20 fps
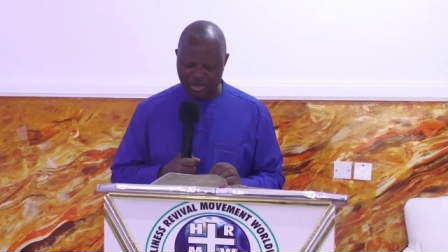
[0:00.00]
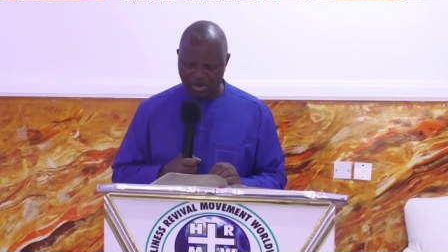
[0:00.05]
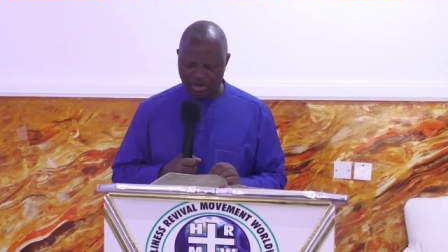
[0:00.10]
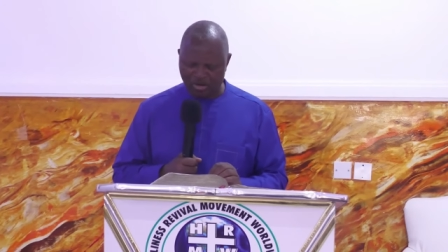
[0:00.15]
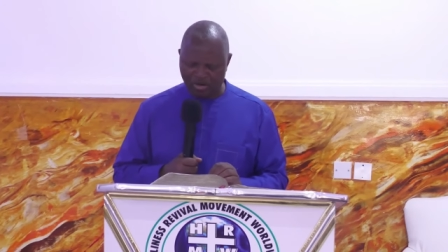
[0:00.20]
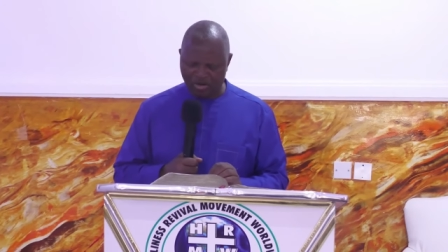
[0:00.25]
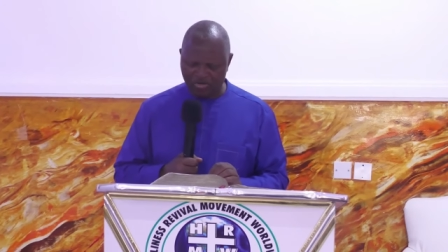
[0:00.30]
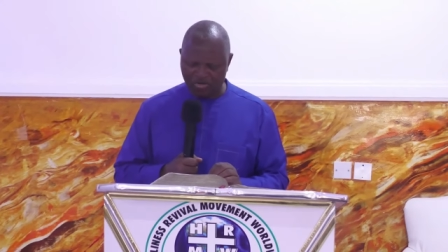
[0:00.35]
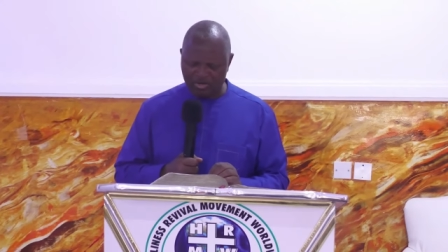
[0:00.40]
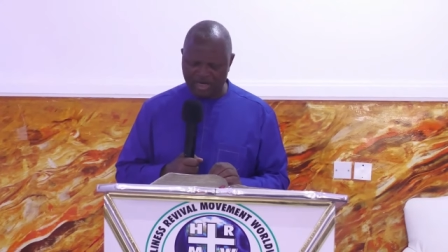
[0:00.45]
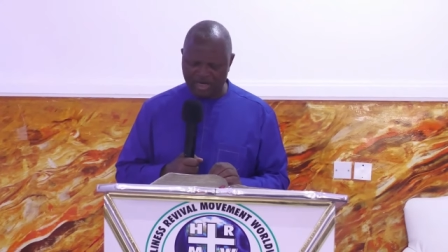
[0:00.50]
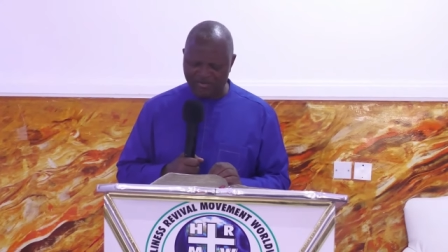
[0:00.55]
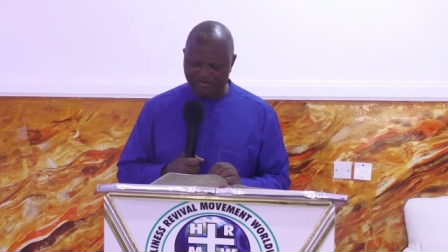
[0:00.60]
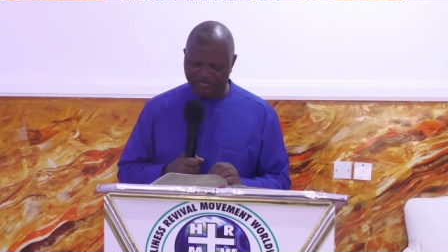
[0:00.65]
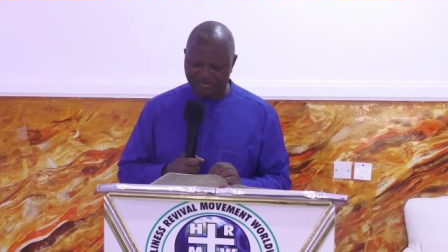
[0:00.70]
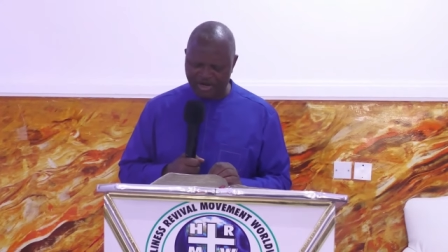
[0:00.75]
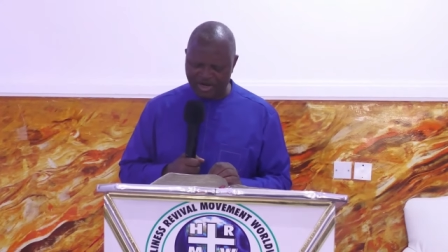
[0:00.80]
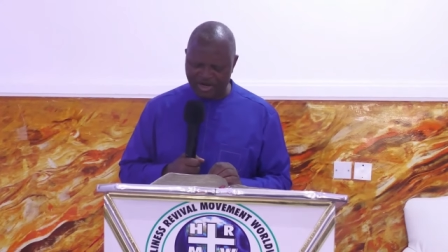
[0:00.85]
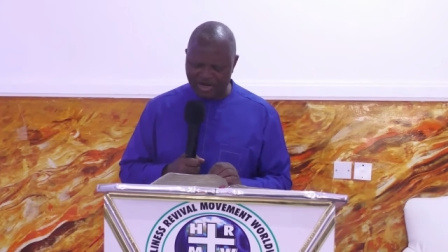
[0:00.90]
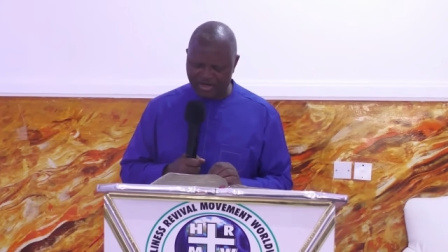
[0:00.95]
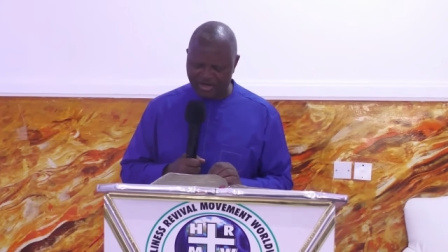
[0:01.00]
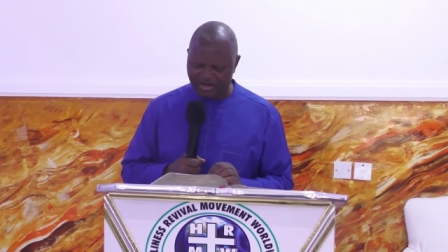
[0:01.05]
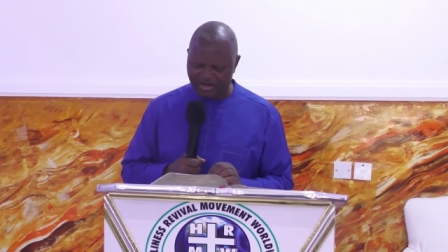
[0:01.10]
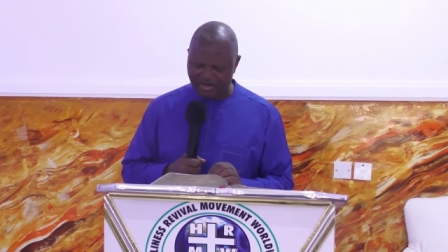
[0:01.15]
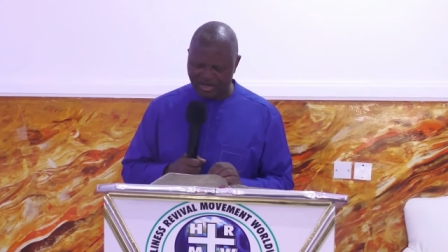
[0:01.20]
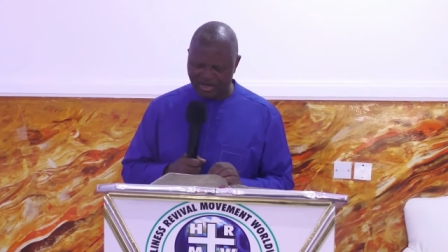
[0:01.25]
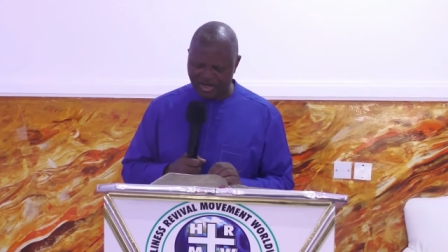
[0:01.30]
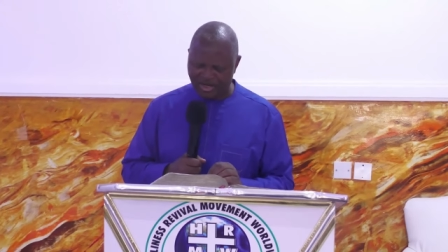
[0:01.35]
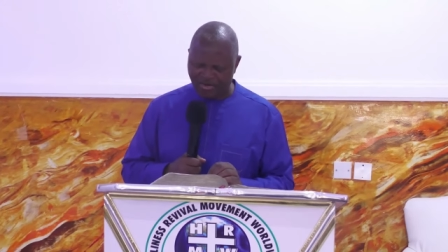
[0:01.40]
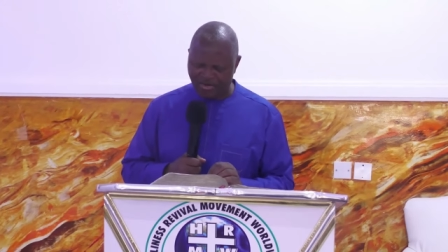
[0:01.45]
or thy friend,
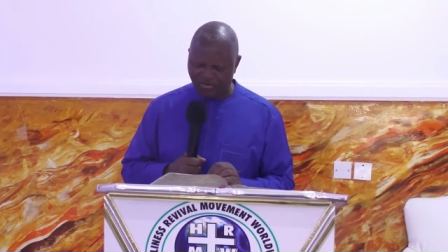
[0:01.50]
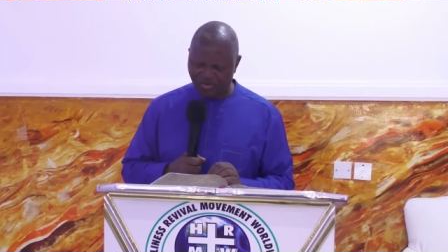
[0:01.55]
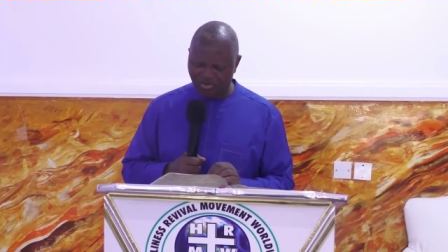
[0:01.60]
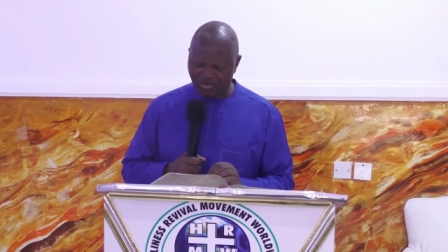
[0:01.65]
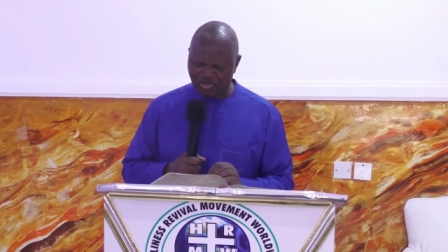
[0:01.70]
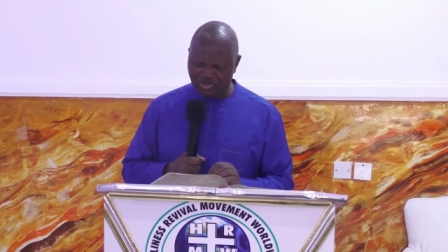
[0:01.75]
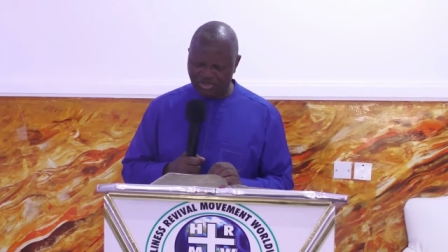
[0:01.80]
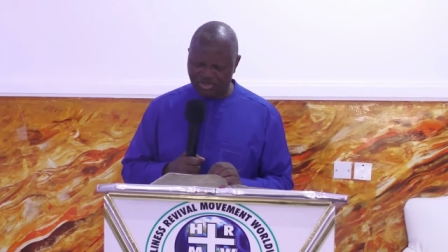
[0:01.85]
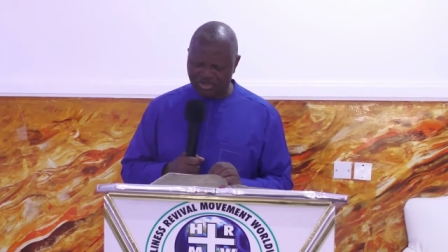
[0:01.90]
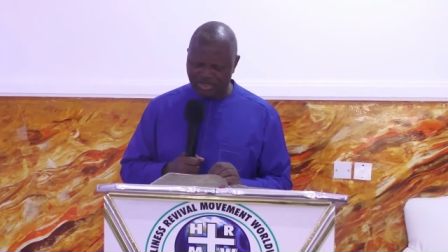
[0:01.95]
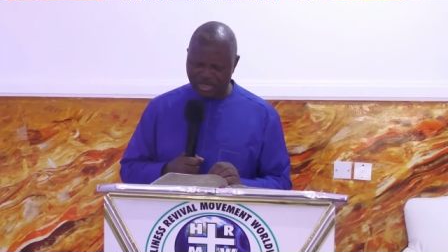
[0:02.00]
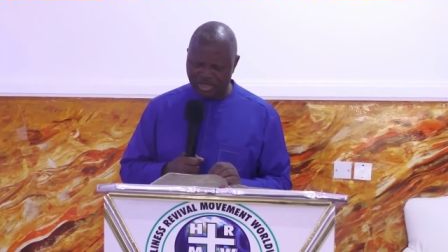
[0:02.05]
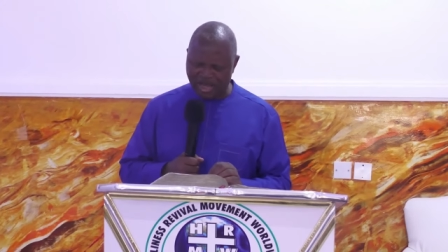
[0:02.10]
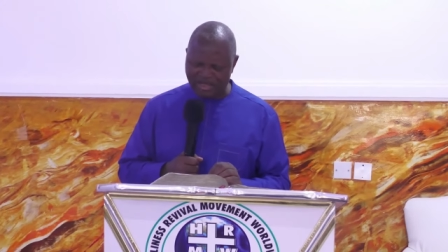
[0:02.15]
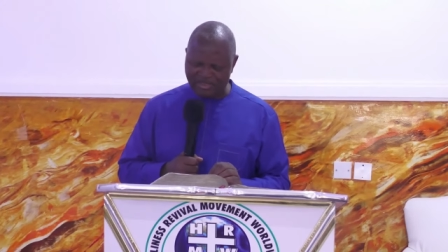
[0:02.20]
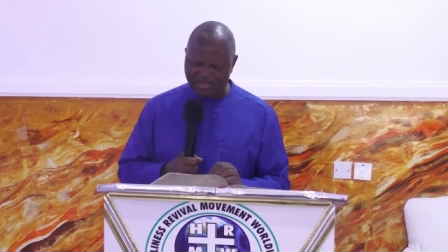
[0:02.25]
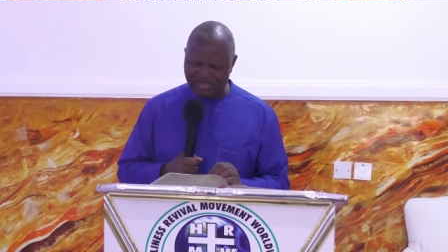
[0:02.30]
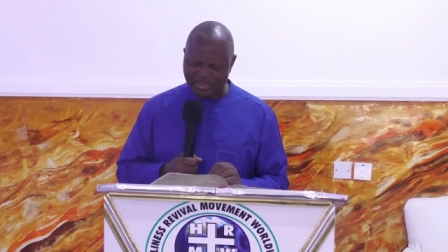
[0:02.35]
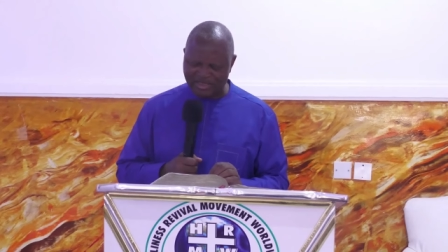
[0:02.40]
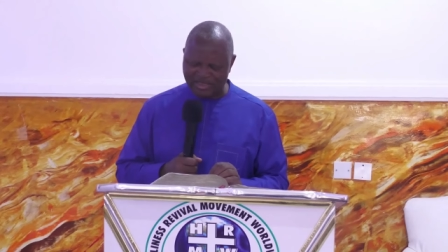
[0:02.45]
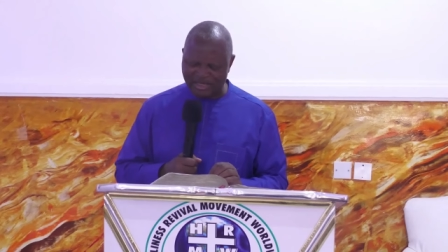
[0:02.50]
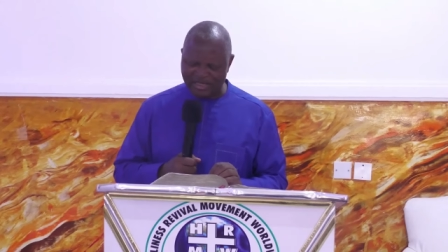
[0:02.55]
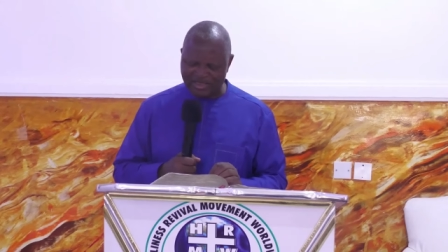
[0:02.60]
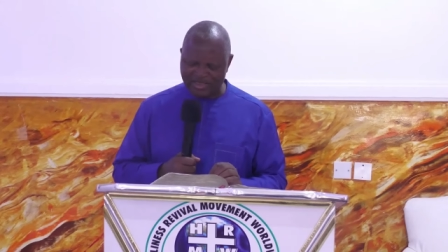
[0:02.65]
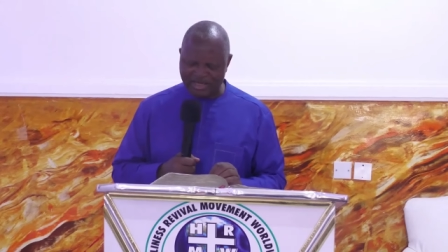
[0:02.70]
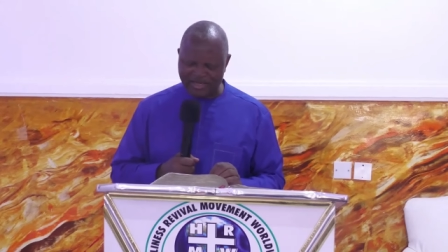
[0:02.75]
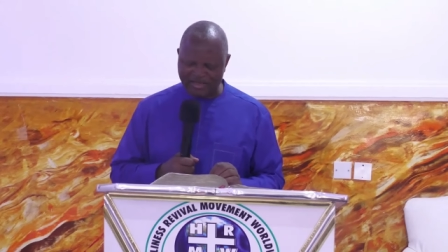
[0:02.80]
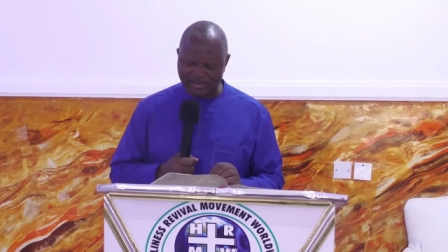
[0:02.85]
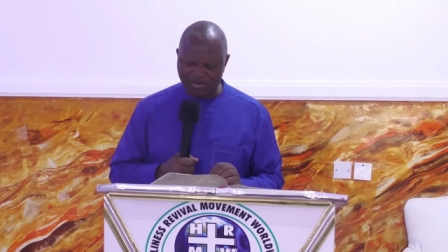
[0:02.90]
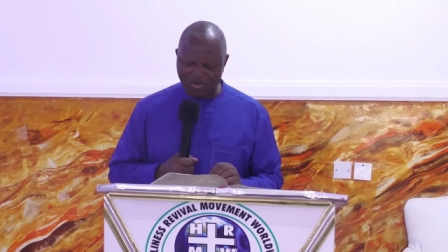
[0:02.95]
which is as
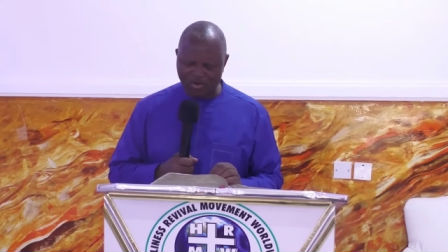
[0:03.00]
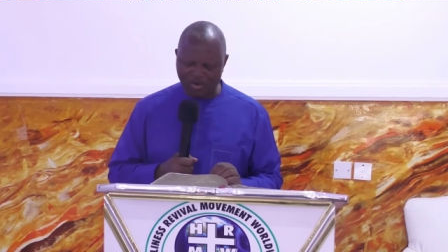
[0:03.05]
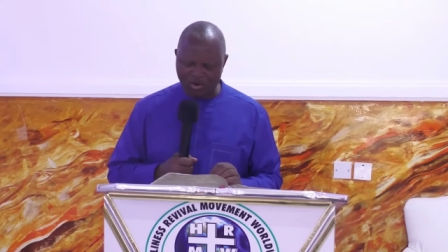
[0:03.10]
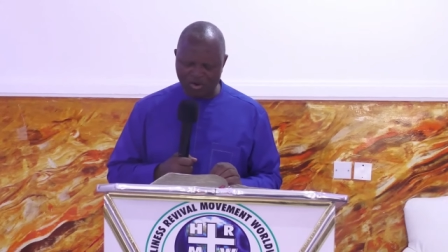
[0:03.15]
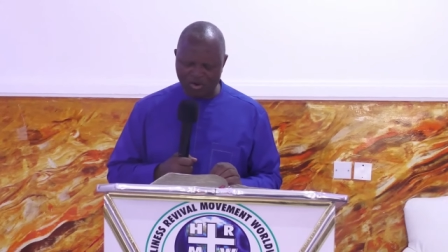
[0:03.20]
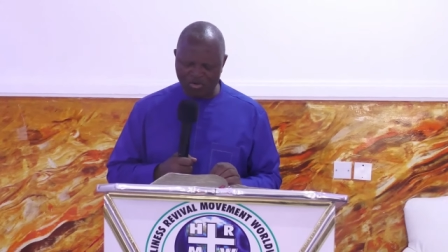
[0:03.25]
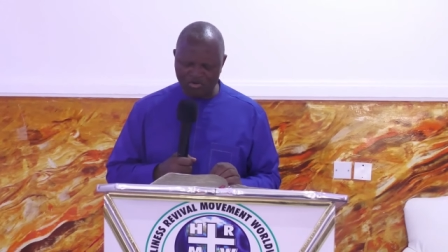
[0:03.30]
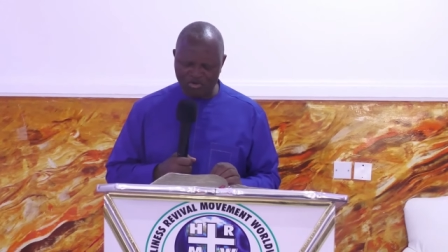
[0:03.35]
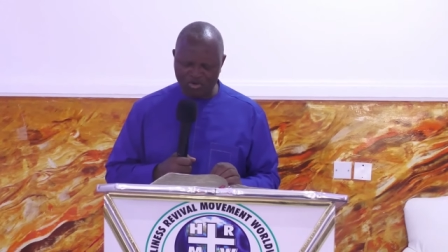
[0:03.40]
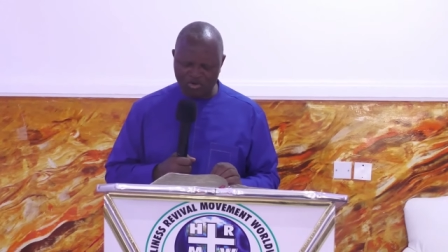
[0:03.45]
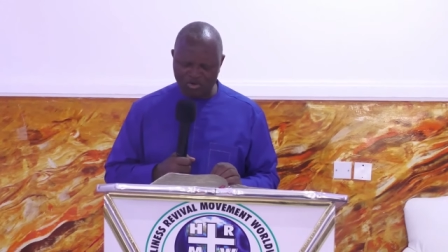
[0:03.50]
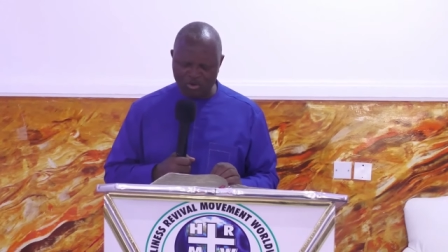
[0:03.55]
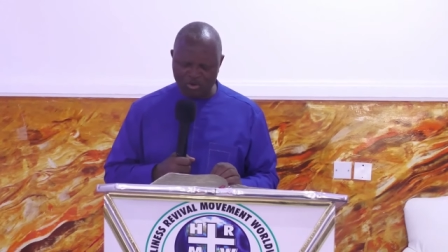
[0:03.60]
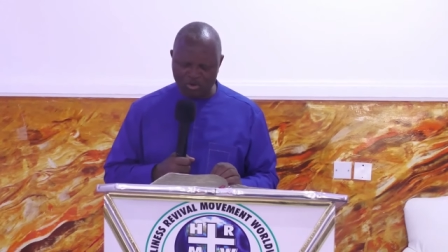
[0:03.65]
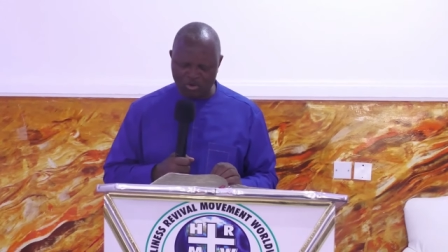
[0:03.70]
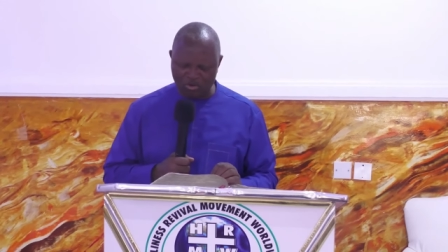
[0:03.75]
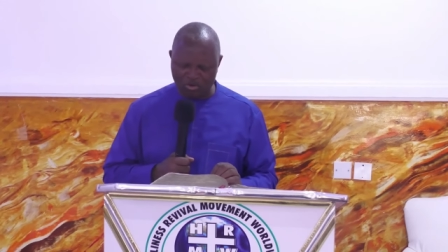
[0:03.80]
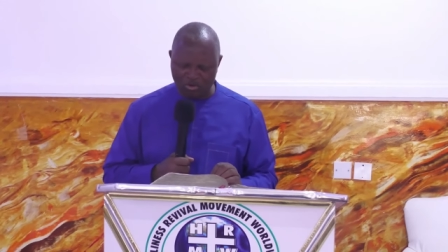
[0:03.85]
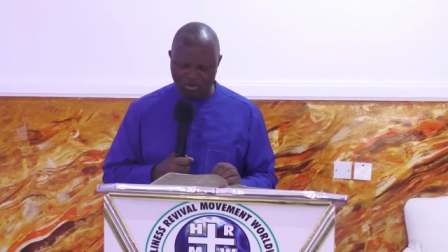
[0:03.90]
thine own soul,